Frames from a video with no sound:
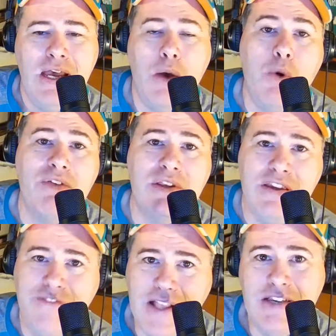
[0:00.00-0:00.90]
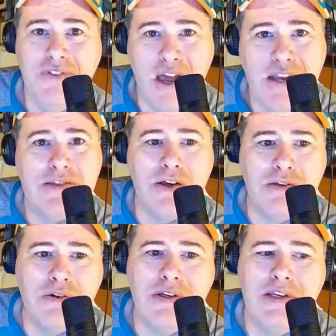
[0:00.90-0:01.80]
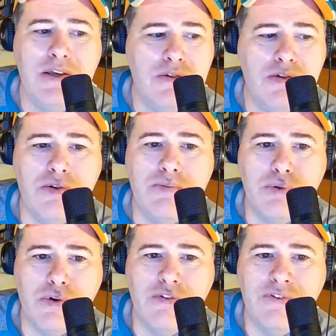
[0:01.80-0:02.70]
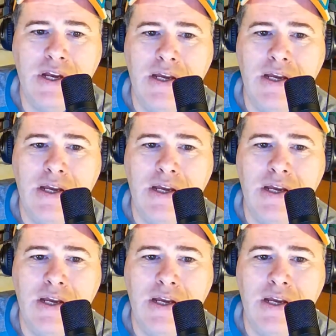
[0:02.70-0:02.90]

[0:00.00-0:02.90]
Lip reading: However, the defensive line has also continued to improve.